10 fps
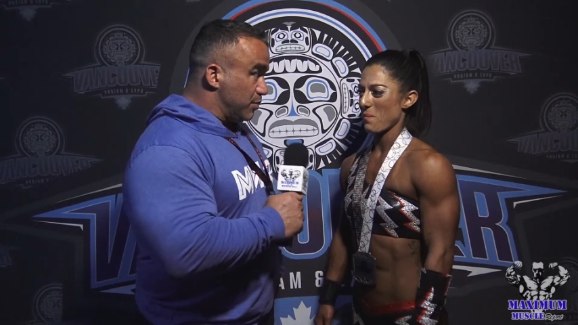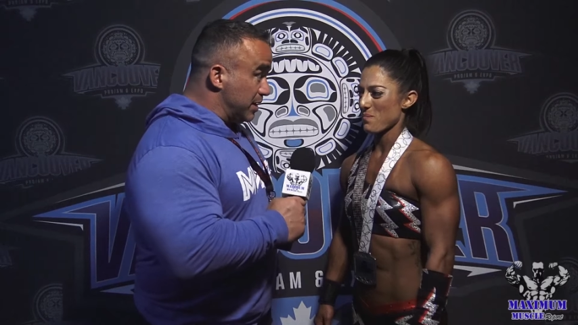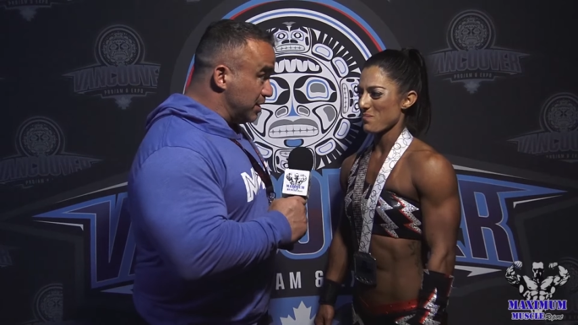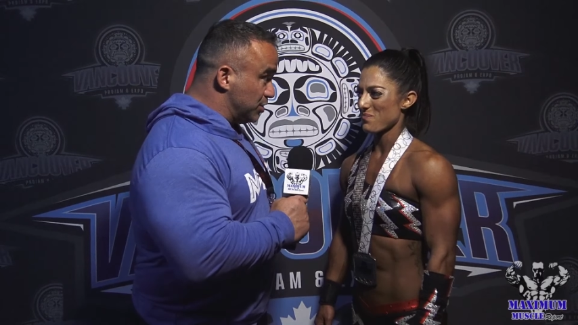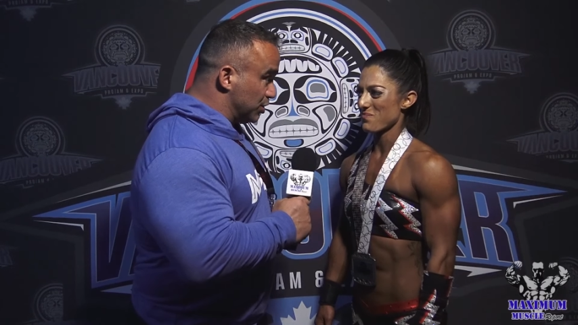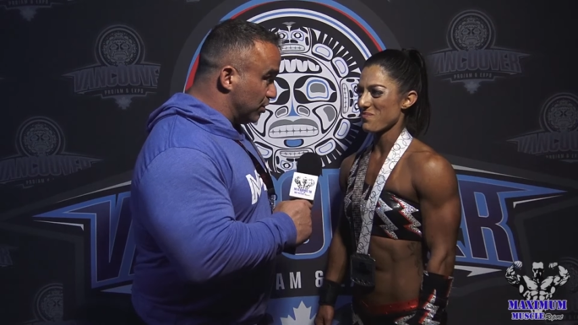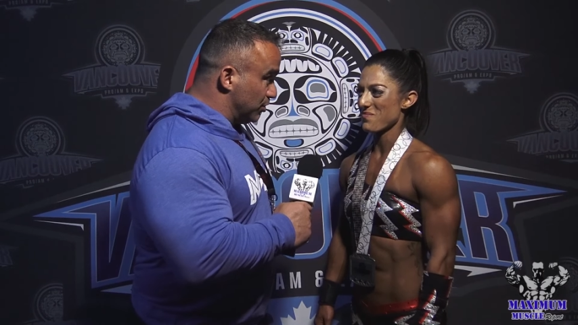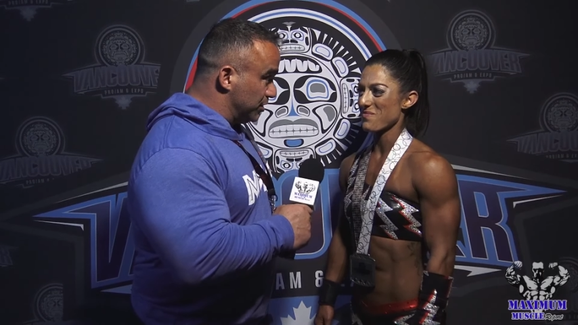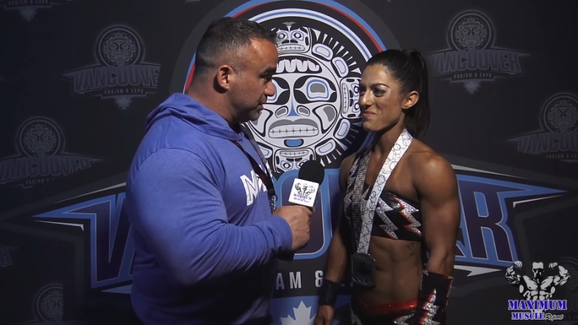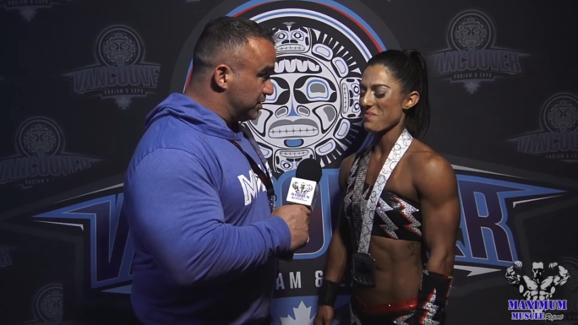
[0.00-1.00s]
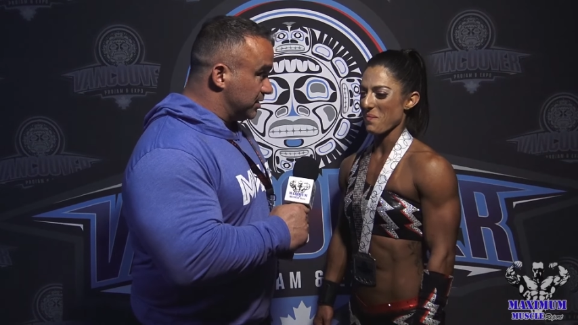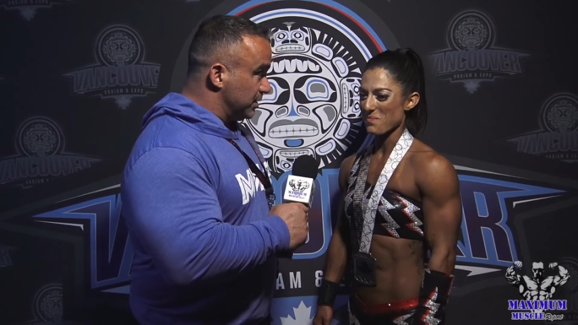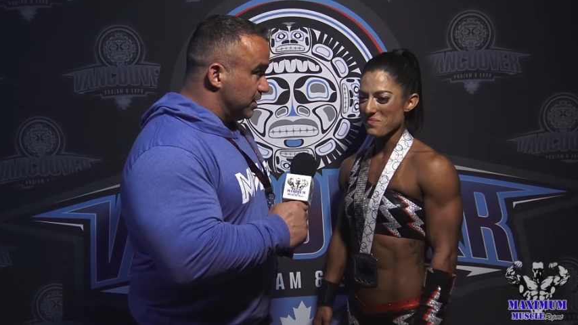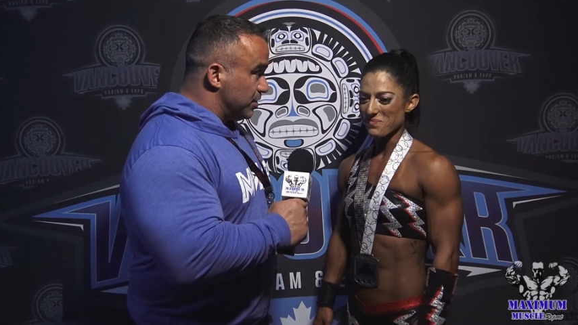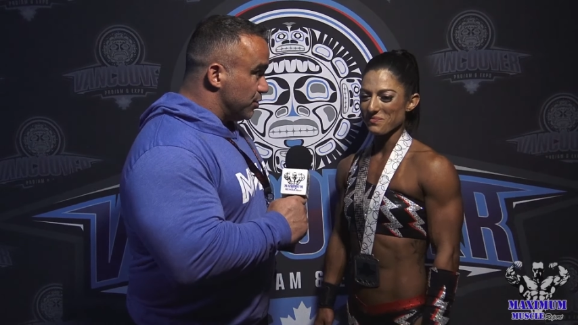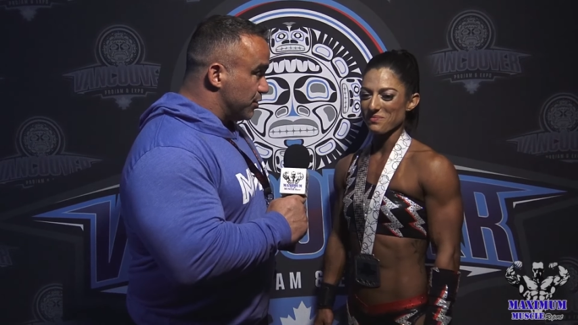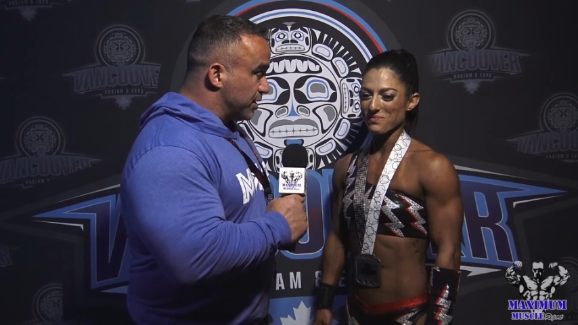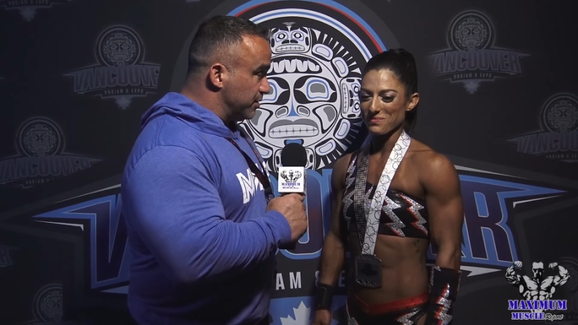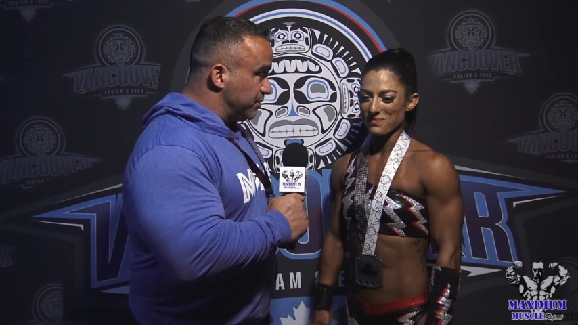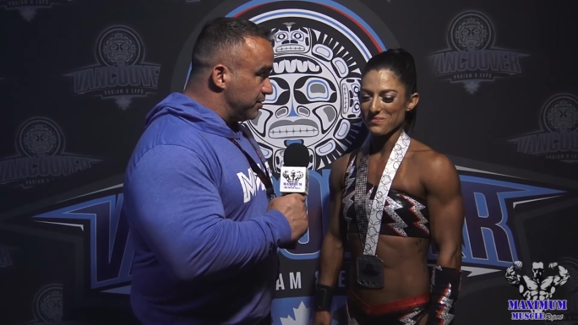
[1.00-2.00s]
Speaker 1: had Whitney Jones, who
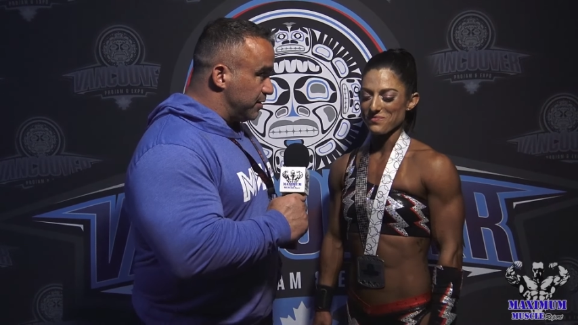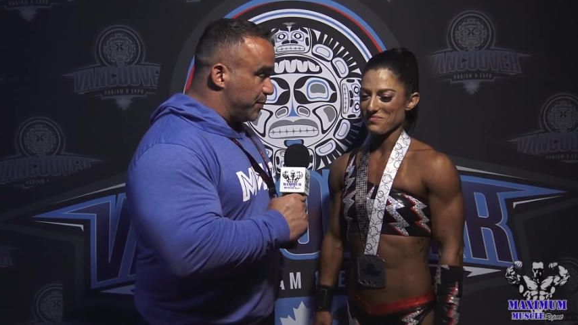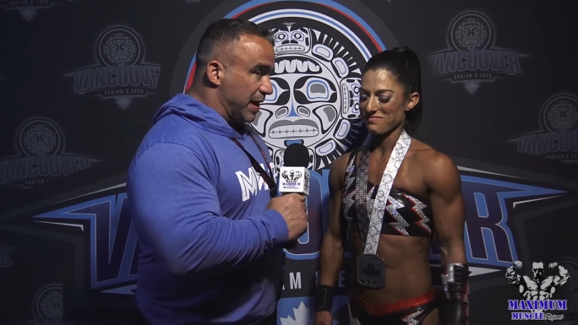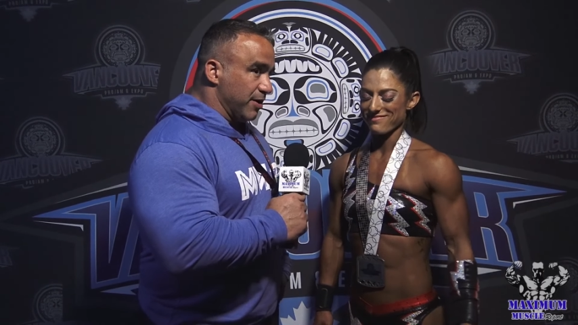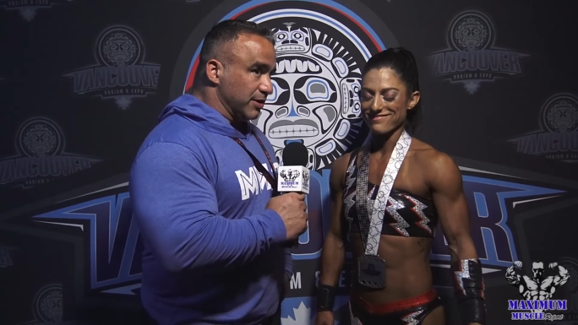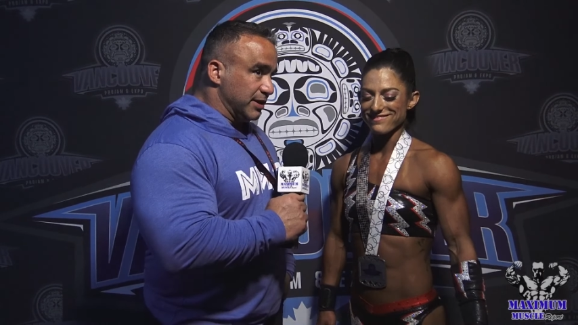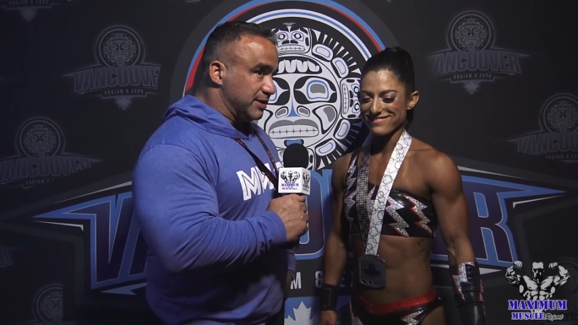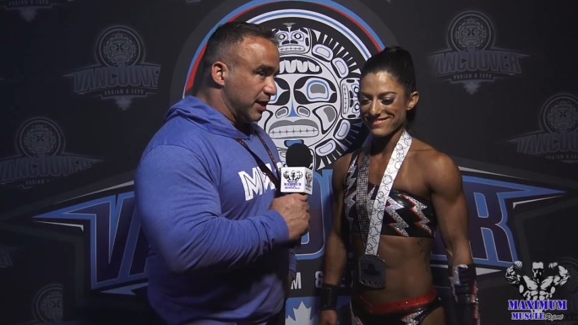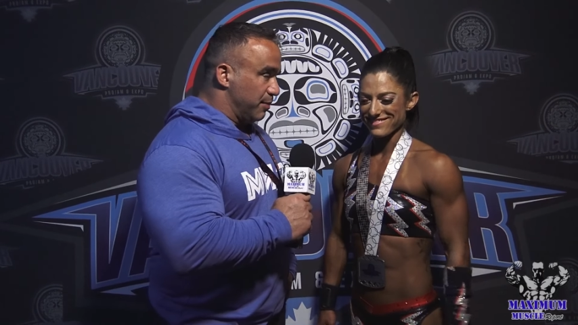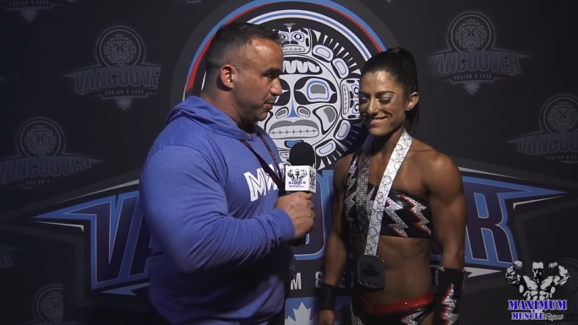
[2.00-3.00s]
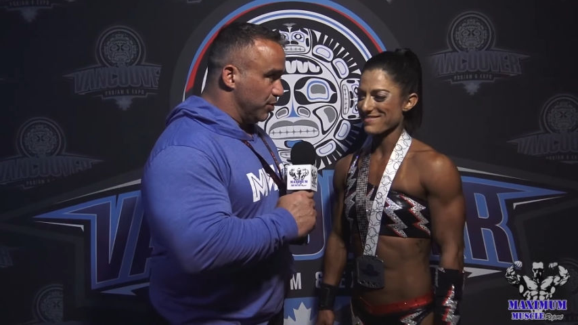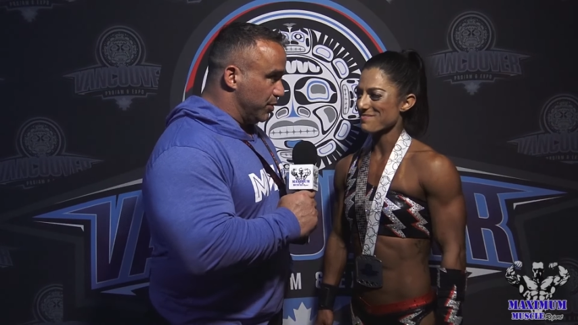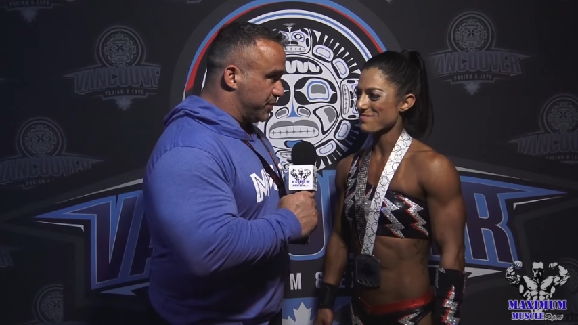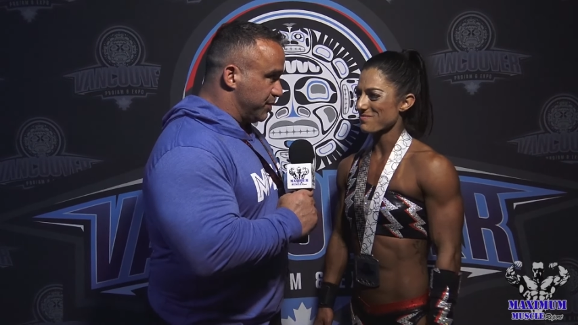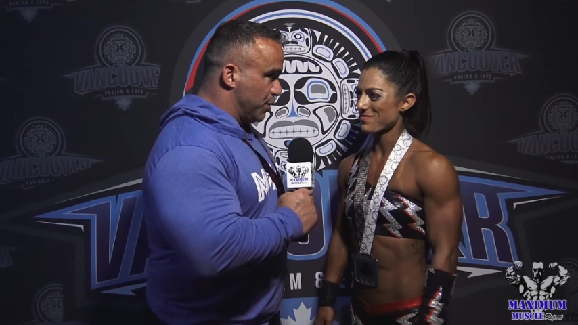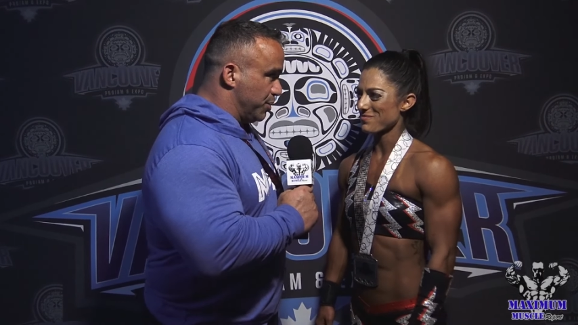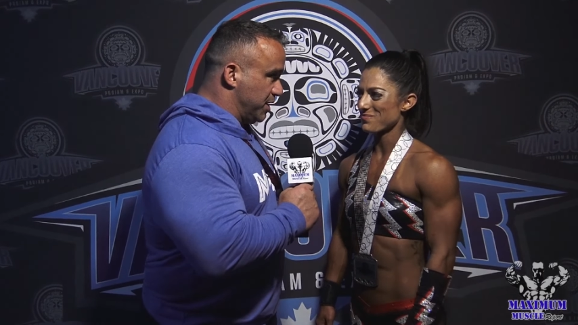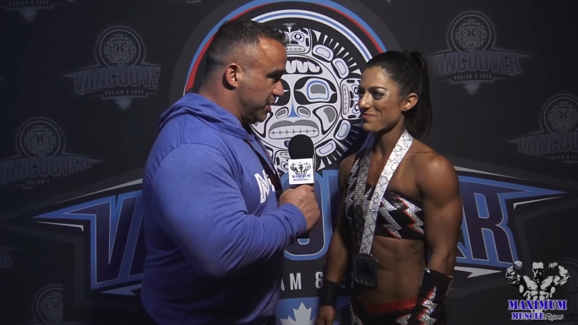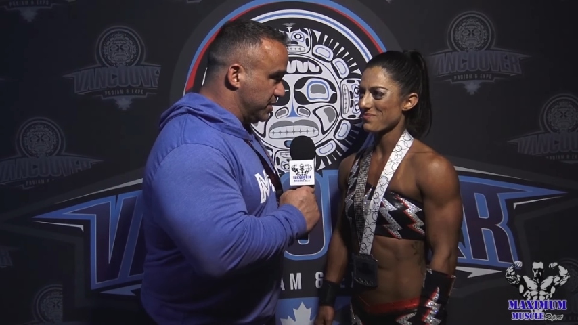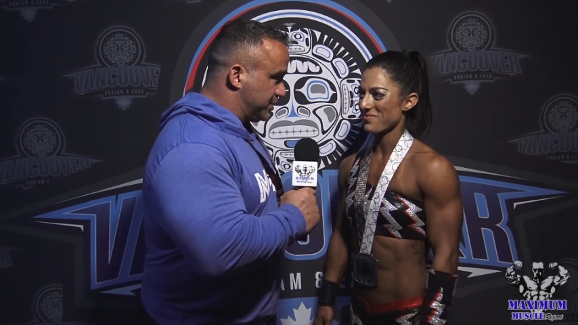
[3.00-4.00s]
can apparently tumble with no
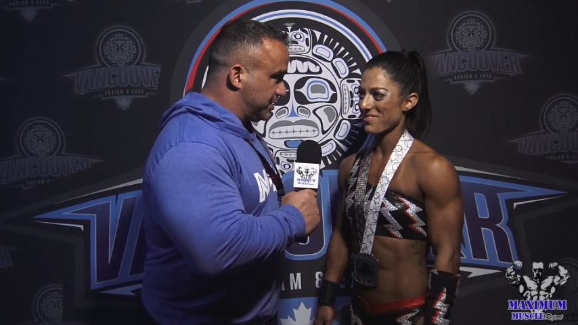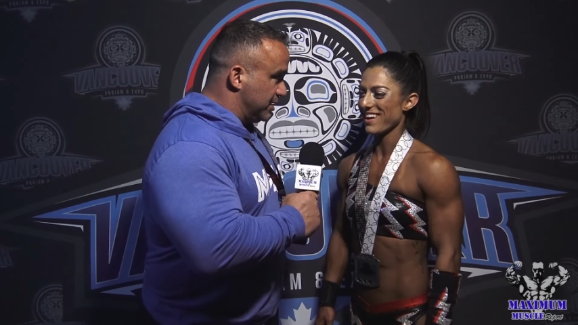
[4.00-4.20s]
knees.